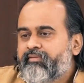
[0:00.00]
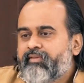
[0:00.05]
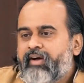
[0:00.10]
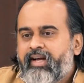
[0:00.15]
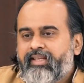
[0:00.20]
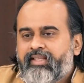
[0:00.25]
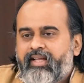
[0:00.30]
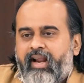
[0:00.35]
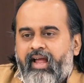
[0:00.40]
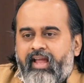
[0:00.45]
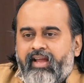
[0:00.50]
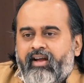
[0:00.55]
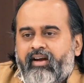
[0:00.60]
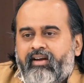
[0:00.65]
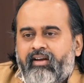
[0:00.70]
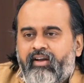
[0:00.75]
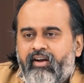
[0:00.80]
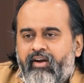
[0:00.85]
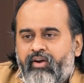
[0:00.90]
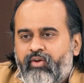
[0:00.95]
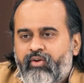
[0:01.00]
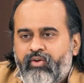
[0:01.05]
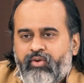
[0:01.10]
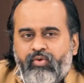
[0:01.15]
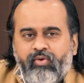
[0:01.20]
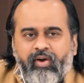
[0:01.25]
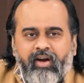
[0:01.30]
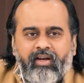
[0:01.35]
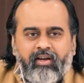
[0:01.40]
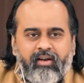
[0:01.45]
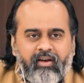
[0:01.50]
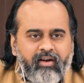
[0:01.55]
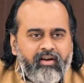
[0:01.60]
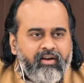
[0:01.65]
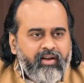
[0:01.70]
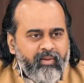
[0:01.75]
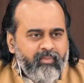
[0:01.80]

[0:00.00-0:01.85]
Either I get killed or you get killed.